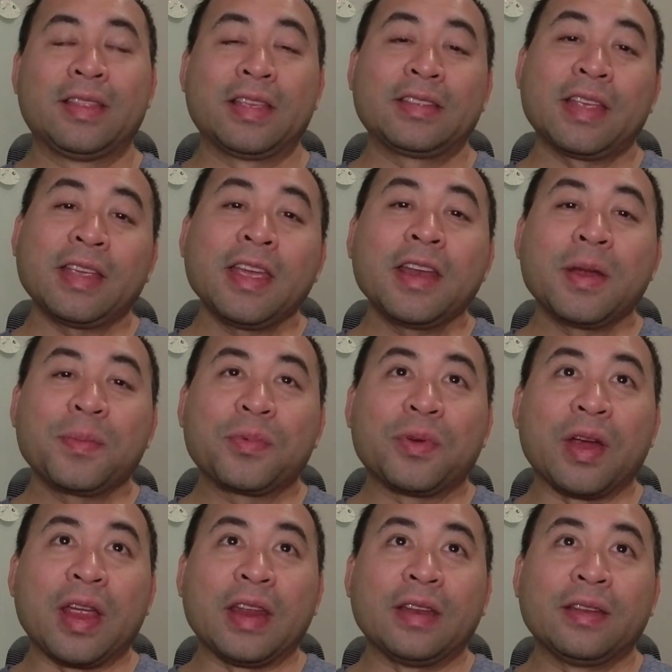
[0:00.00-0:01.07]
The second
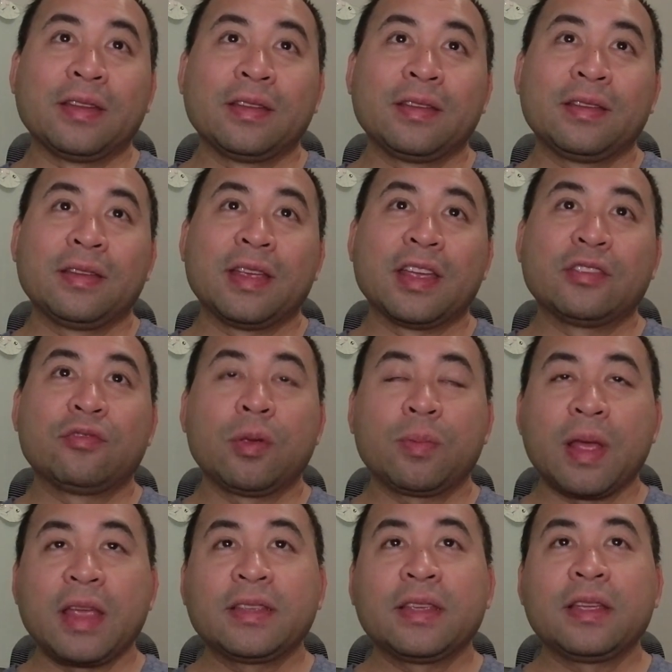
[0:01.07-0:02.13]
upgrade is
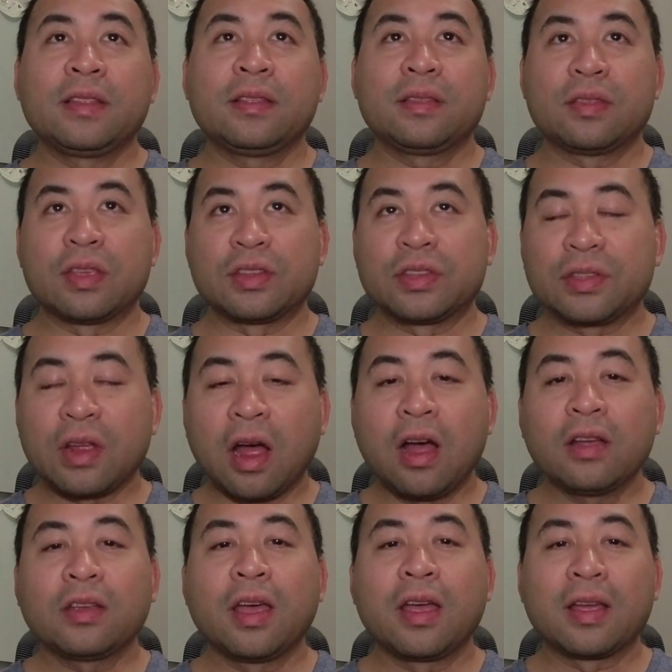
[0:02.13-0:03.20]
replacing the
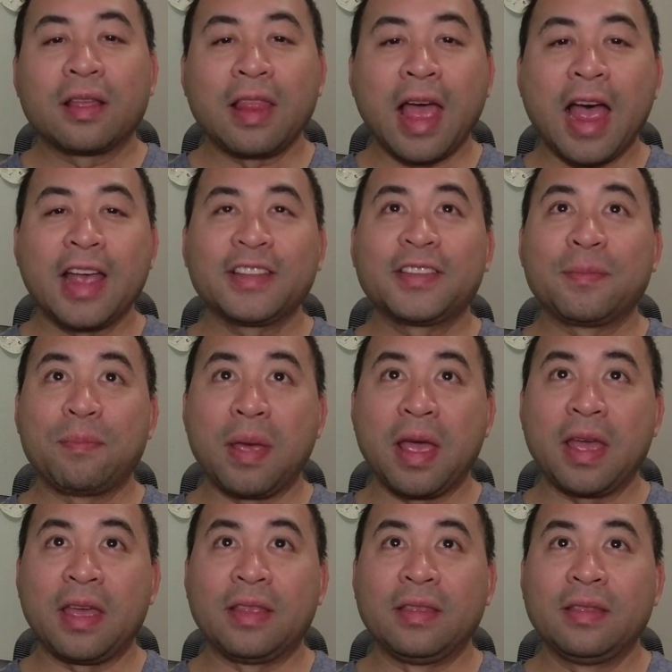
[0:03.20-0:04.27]
stock glass
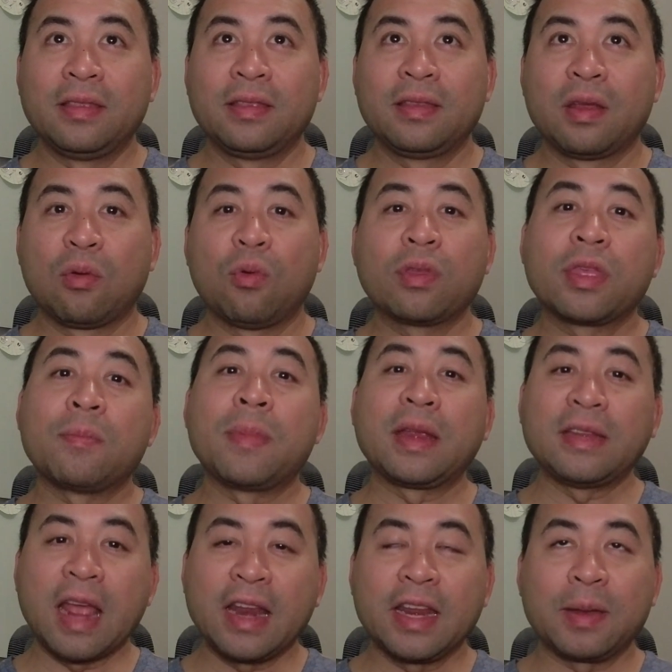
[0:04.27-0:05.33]
bed with a
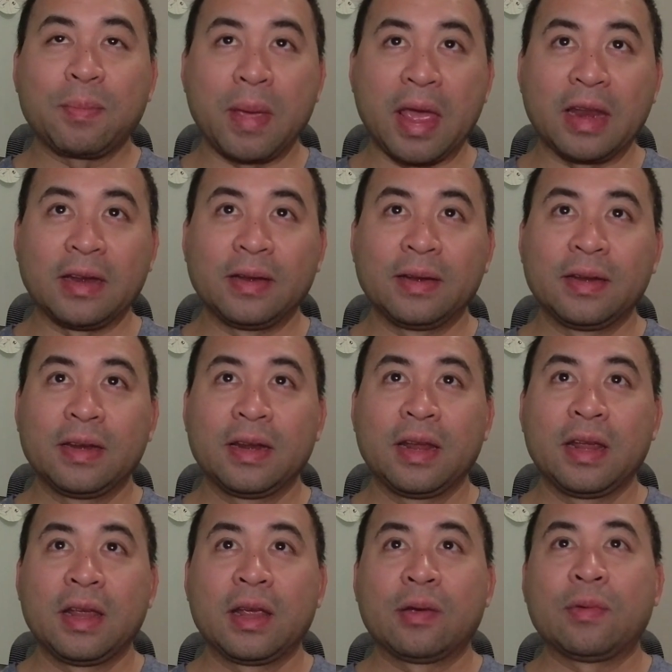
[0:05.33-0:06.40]
magnetic bed.
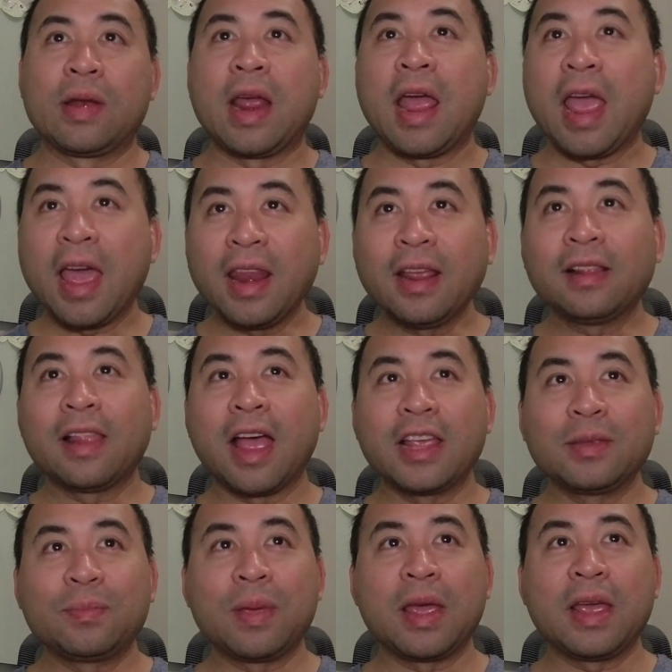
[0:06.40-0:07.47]
When I had a
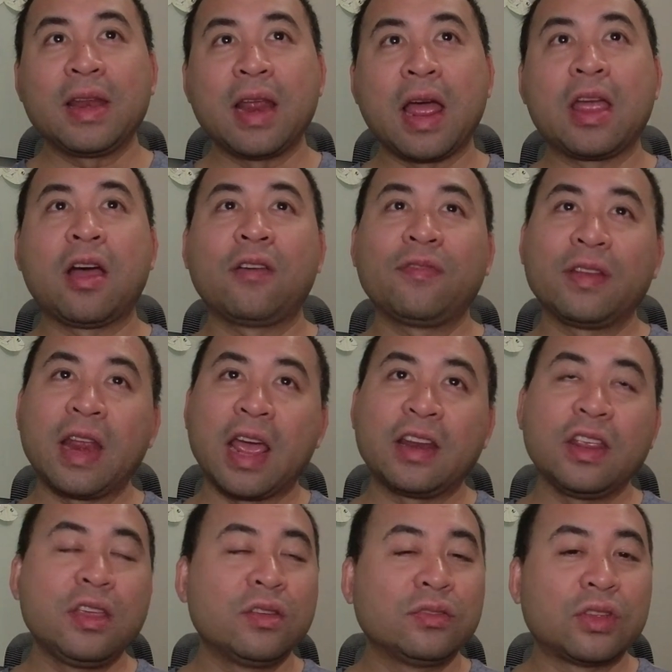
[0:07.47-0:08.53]
glass bed, I often
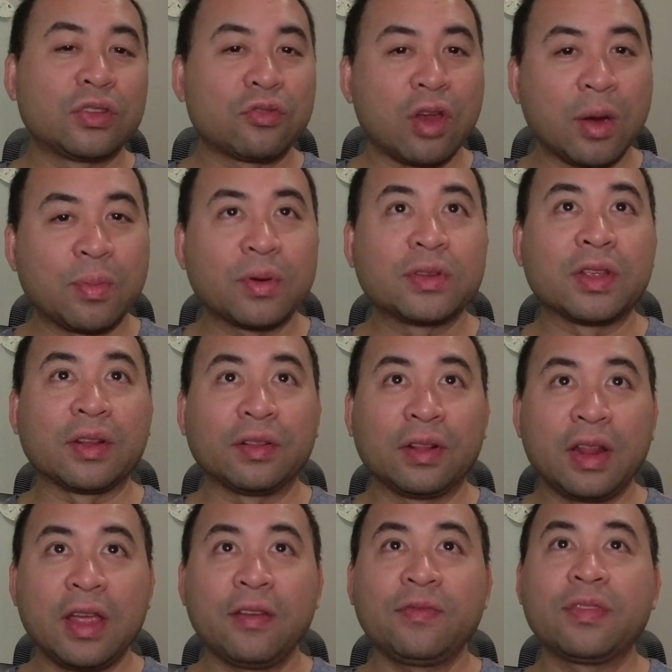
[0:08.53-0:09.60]
had to use a scraper to
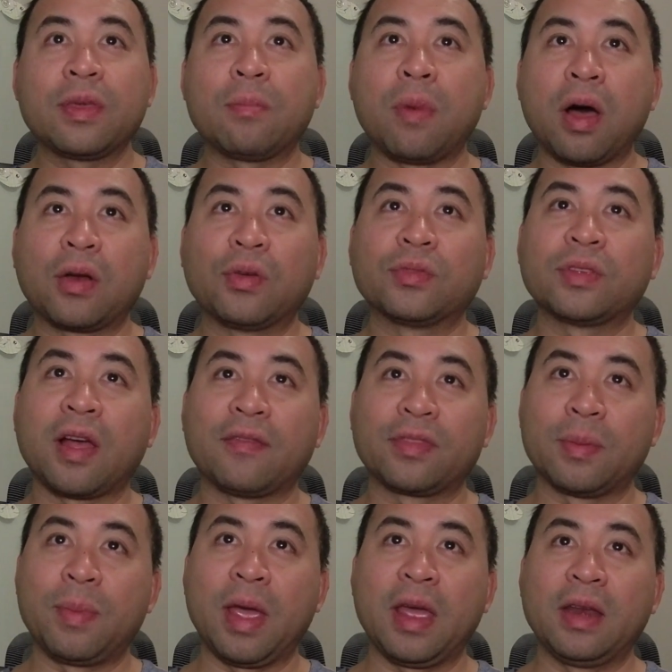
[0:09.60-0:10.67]
lift the models
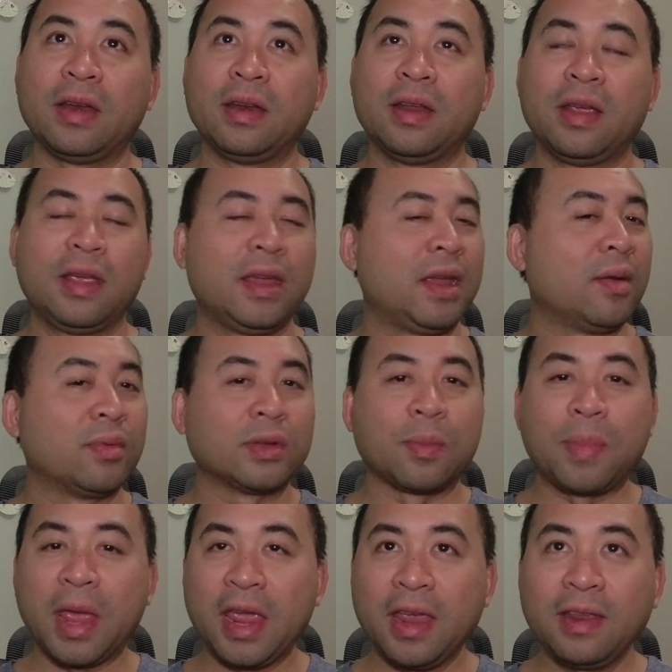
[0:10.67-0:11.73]
off the bed. It was
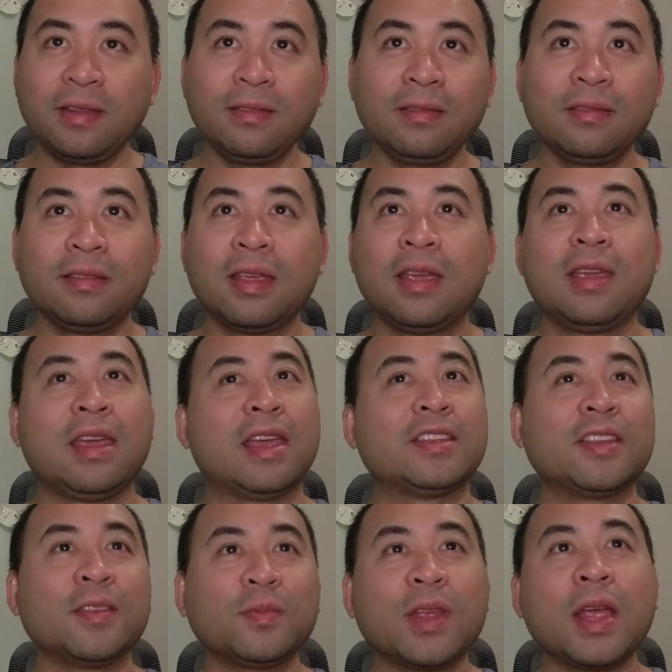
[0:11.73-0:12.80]
a pain,
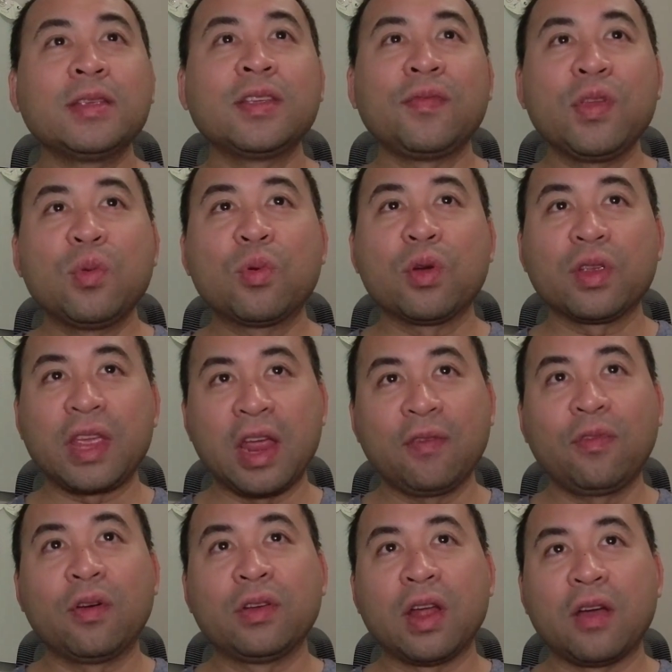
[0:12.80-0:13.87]
and sometimes if you weren't
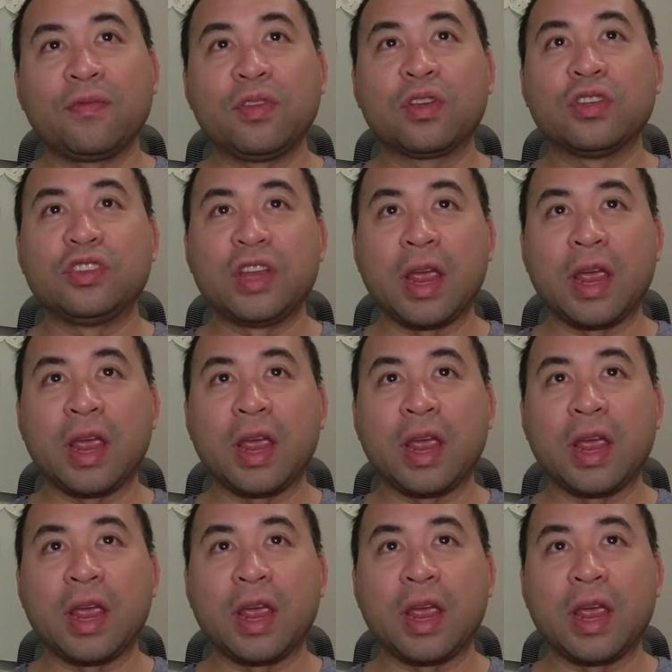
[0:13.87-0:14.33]
careful enough, you could